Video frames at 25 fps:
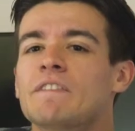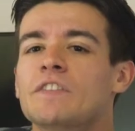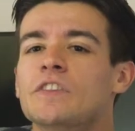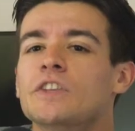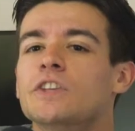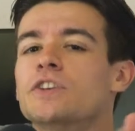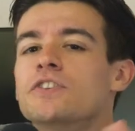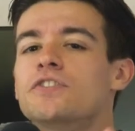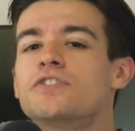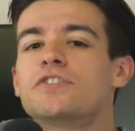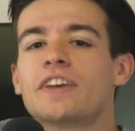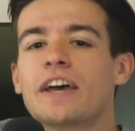
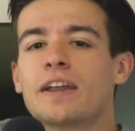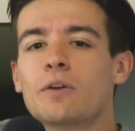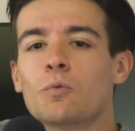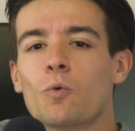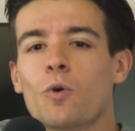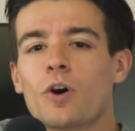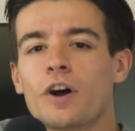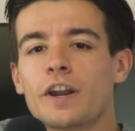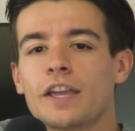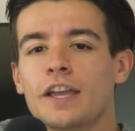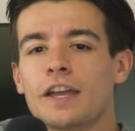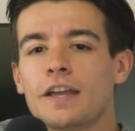you send
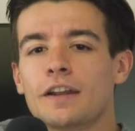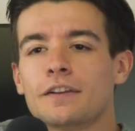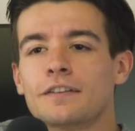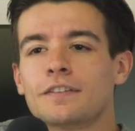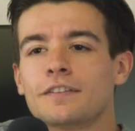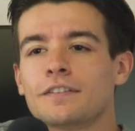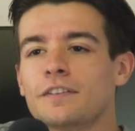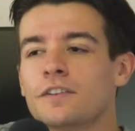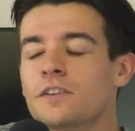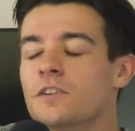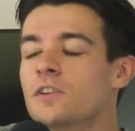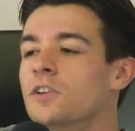one
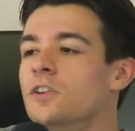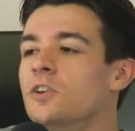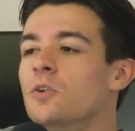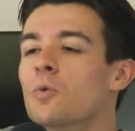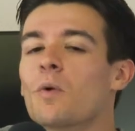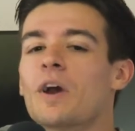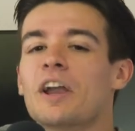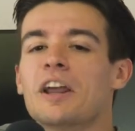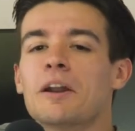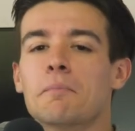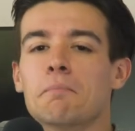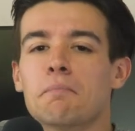in, you
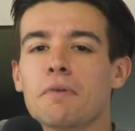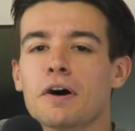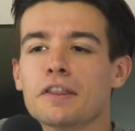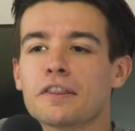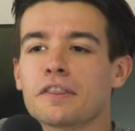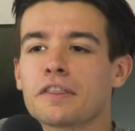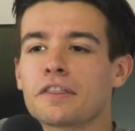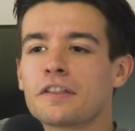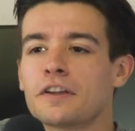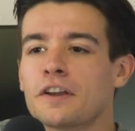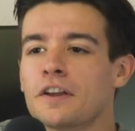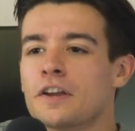wait a
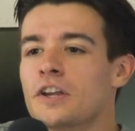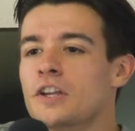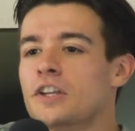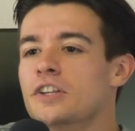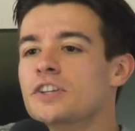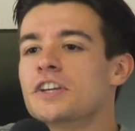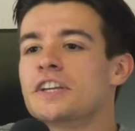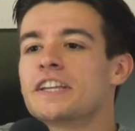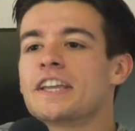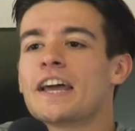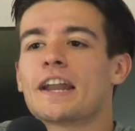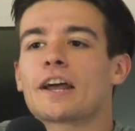month
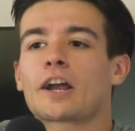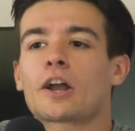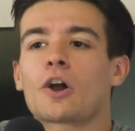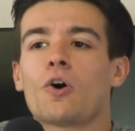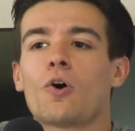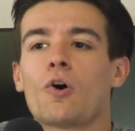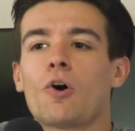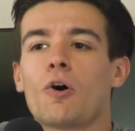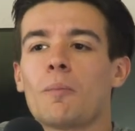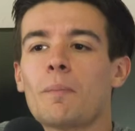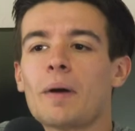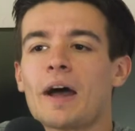you get a
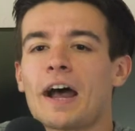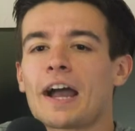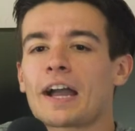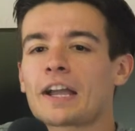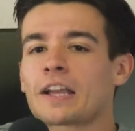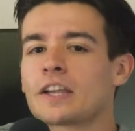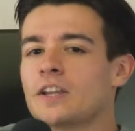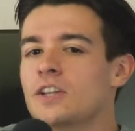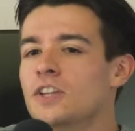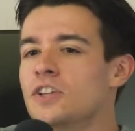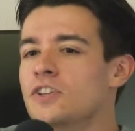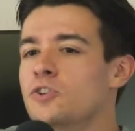
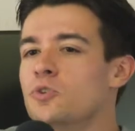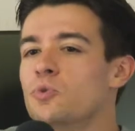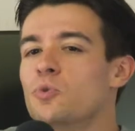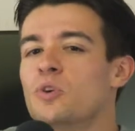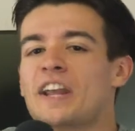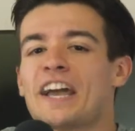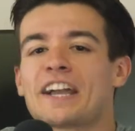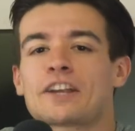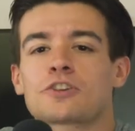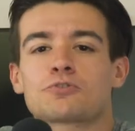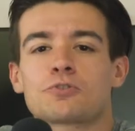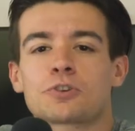callback, you do
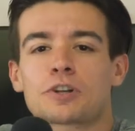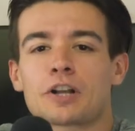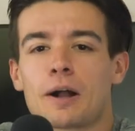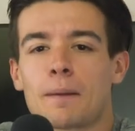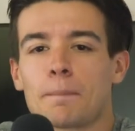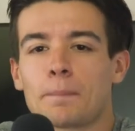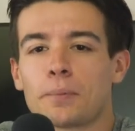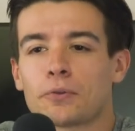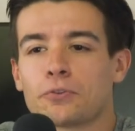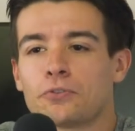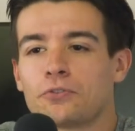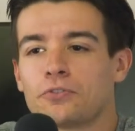an extra
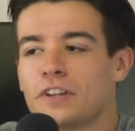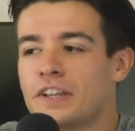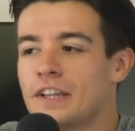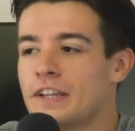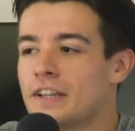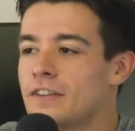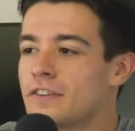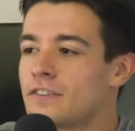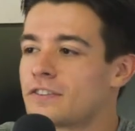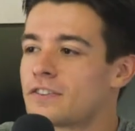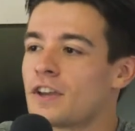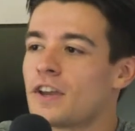couple
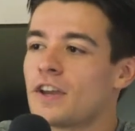scenes.